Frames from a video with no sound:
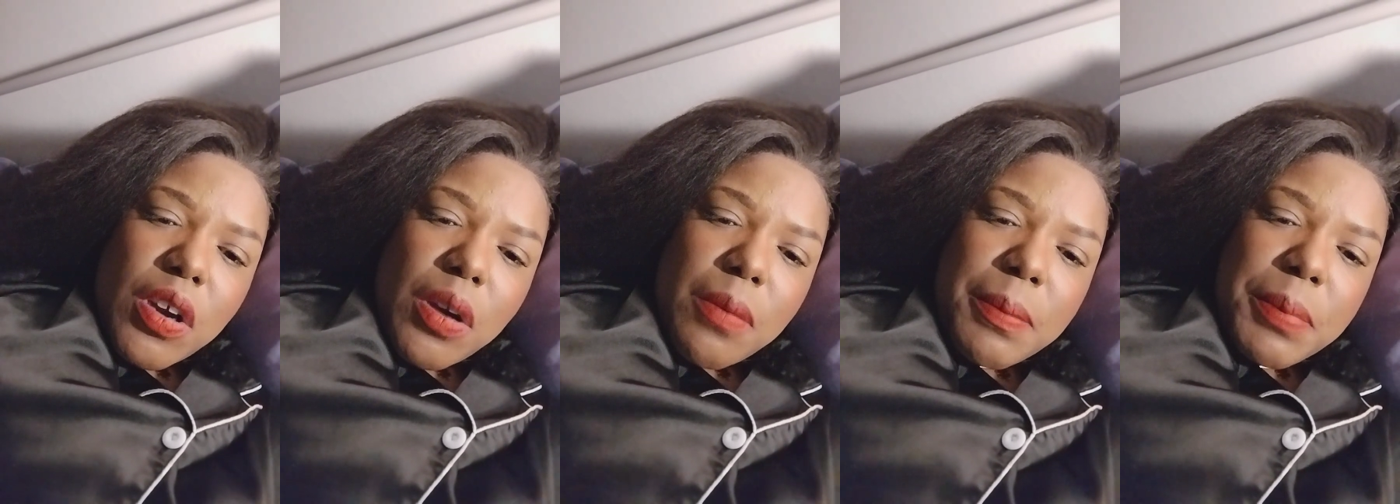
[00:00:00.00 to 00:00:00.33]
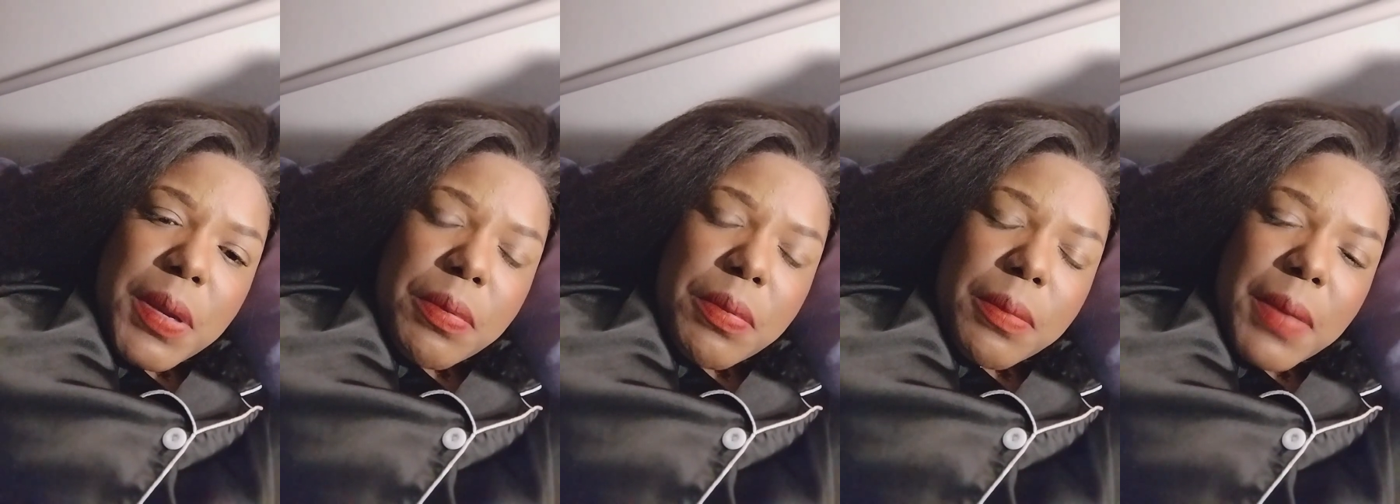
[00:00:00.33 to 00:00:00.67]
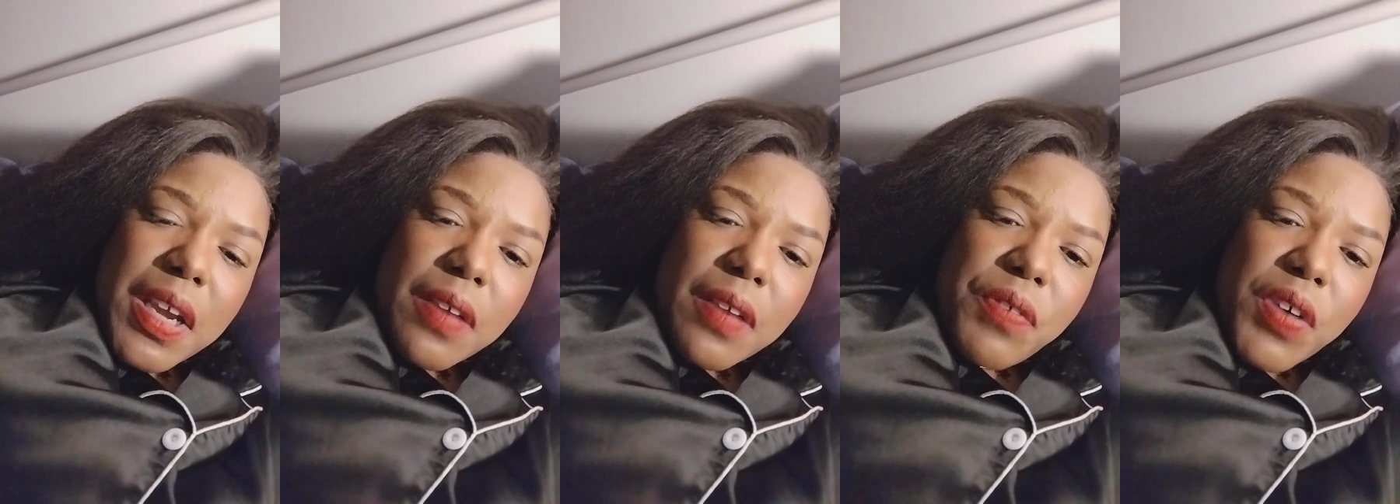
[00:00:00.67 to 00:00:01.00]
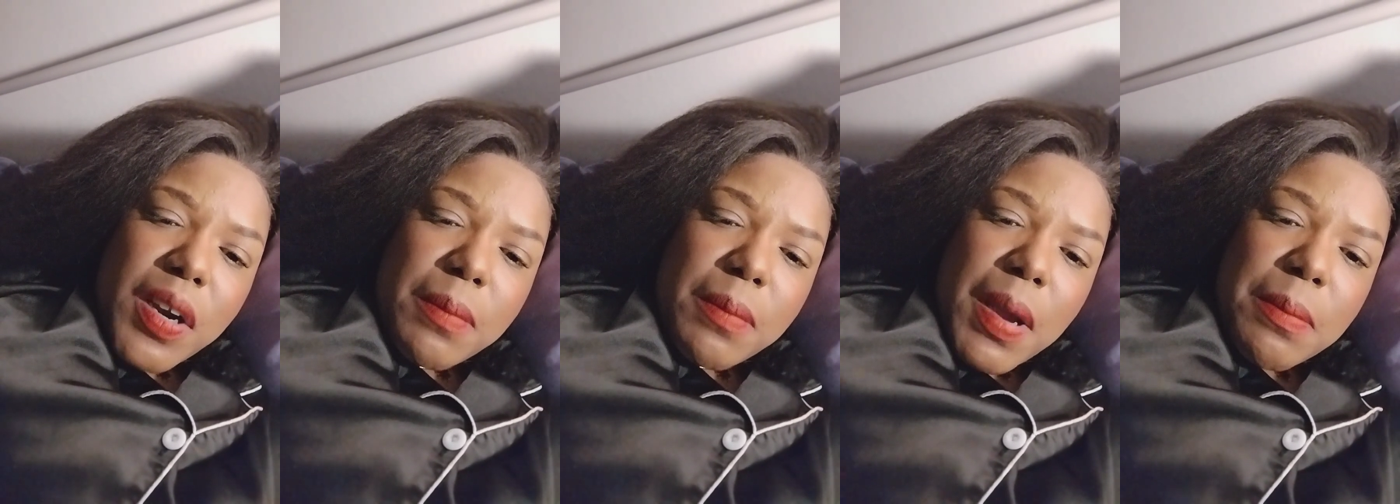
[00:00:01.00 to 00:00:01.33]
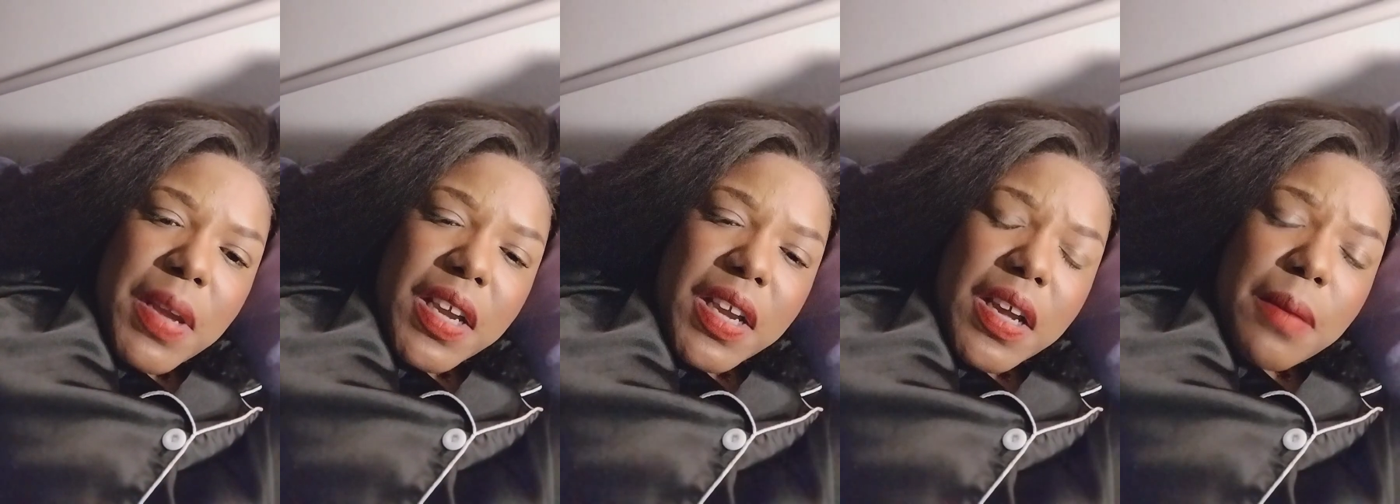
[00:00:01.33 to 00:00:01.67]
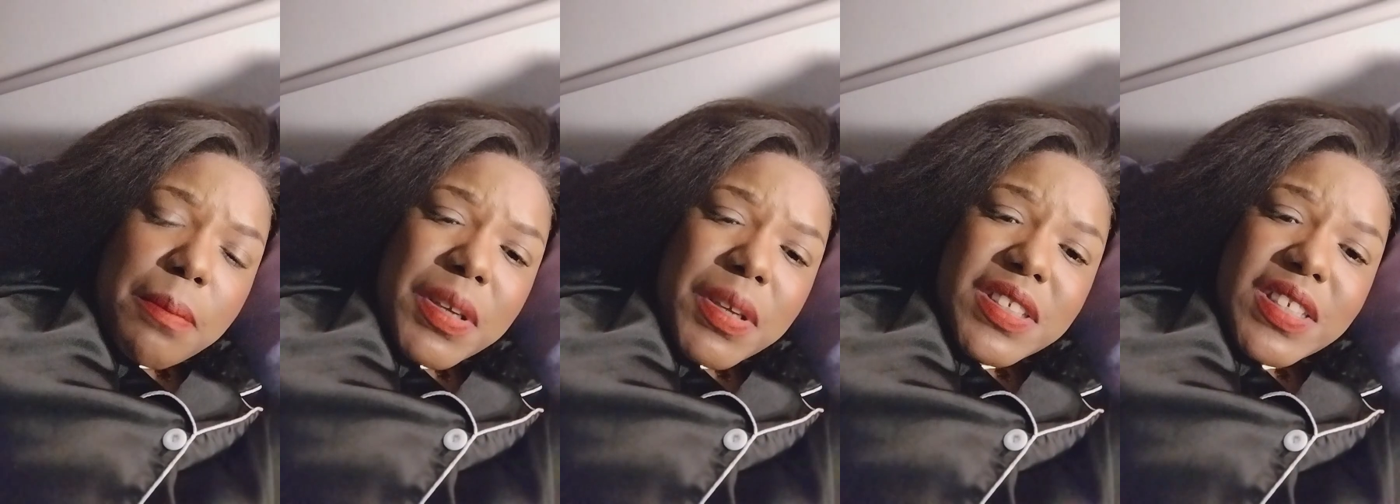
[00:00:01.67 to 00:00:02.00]
People making fun of my
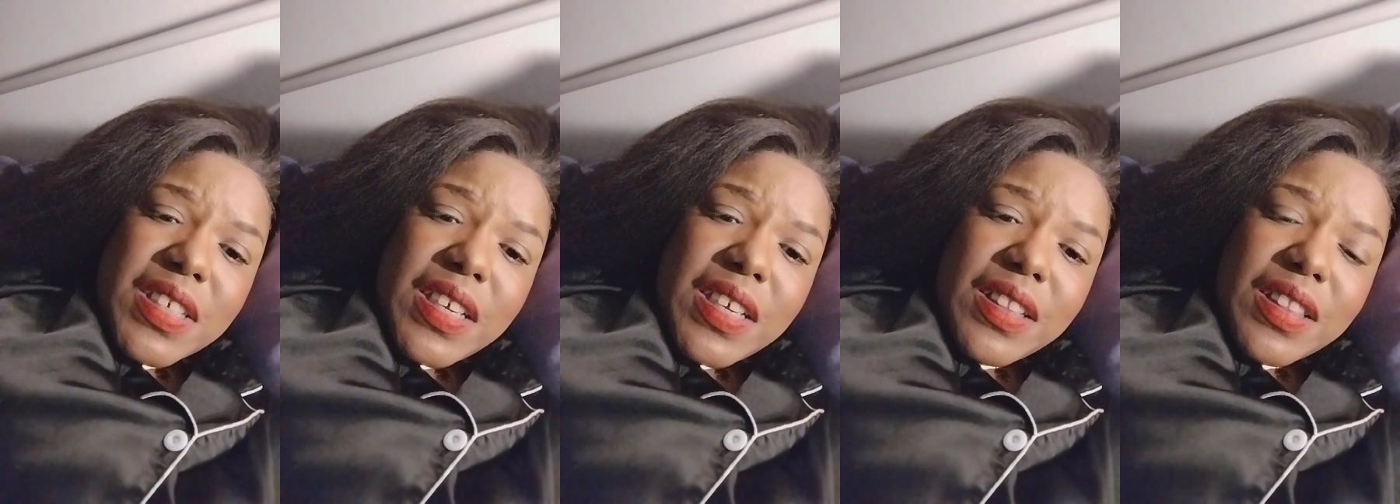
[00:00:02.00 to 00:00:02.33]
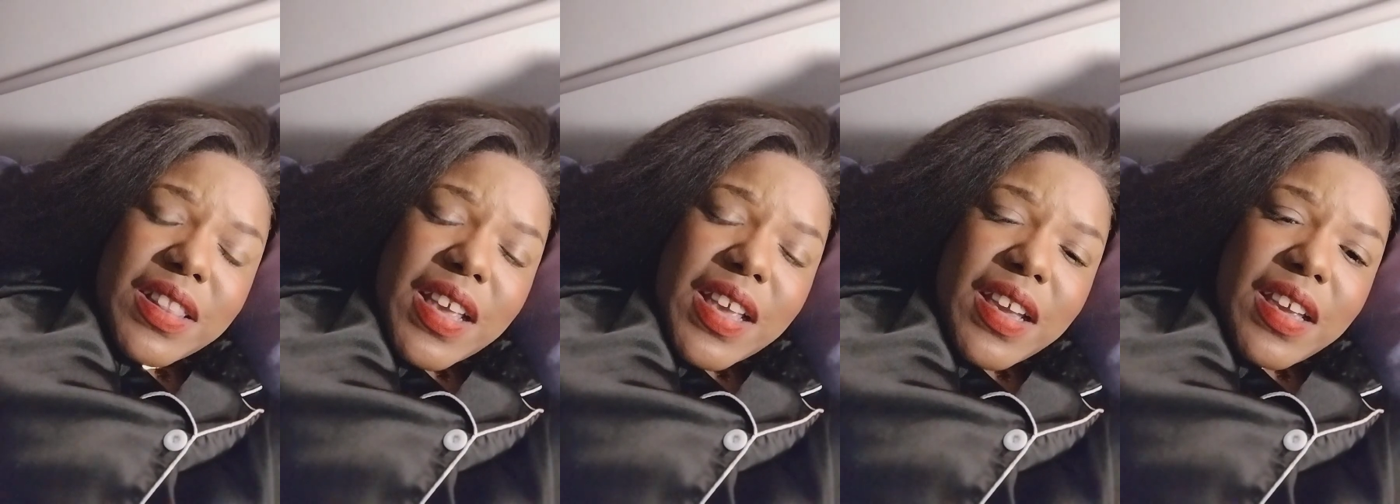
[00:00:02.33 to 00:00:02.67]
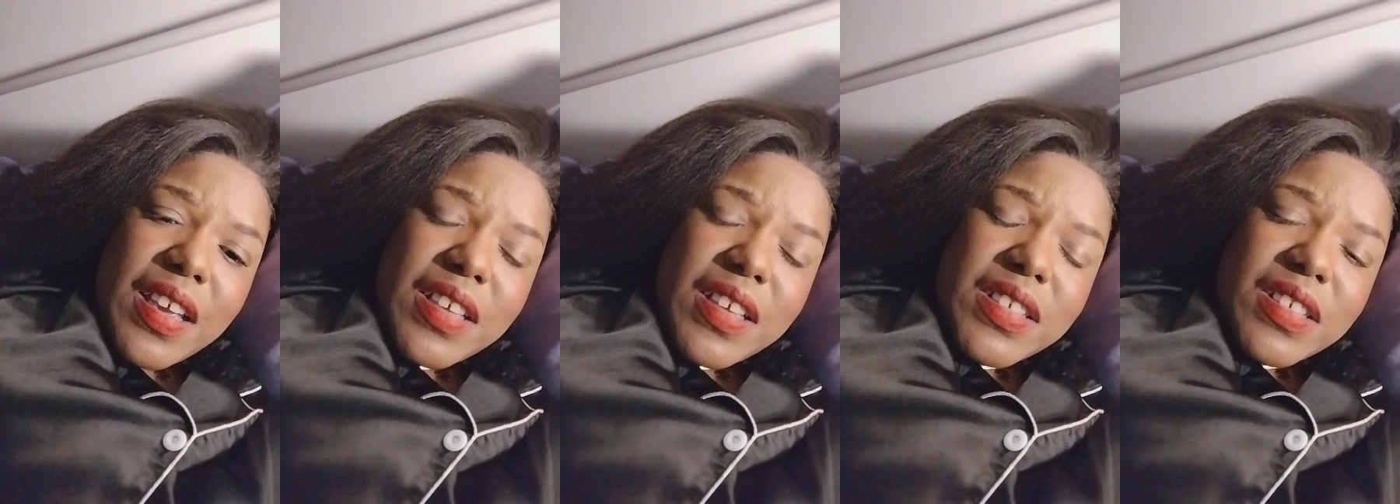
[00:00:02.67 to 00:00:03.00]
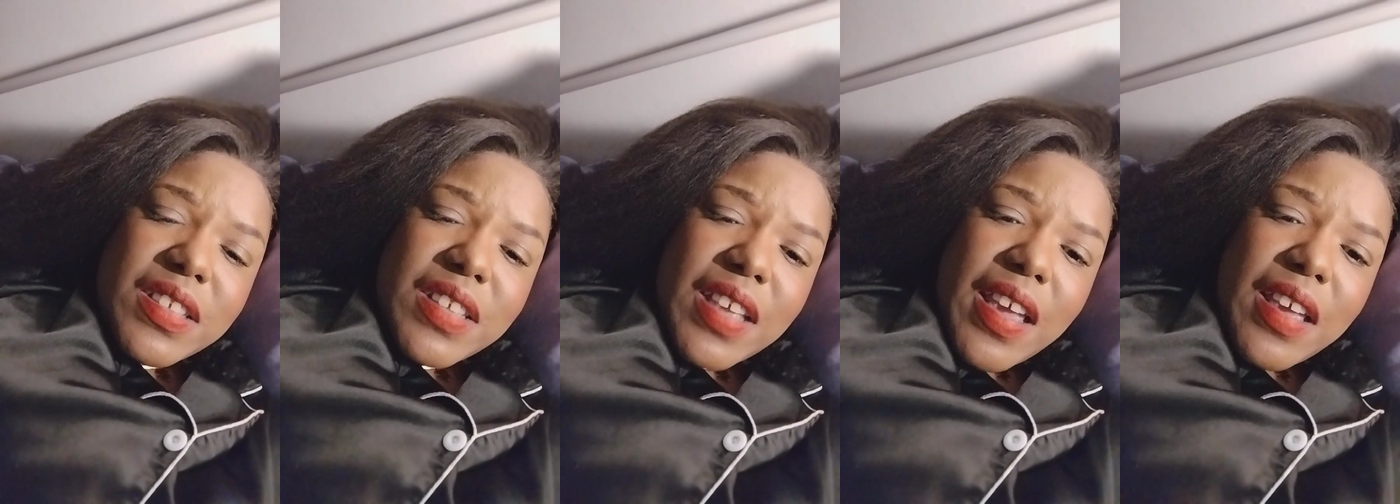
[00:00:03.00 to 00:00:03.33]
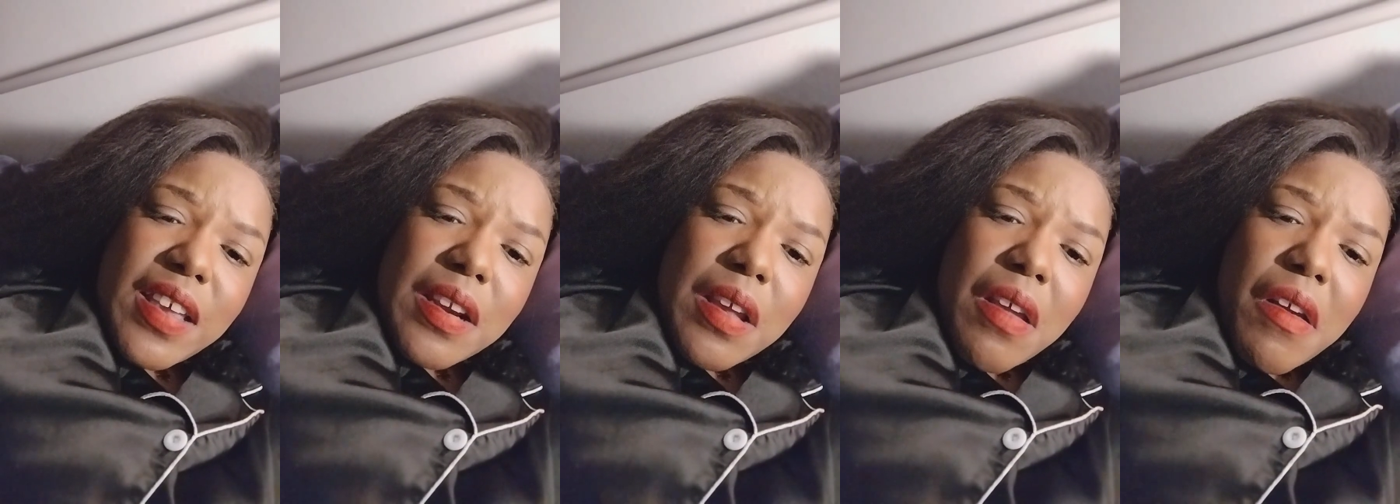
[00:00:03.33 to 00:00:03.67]
makeup. But see, the thing is that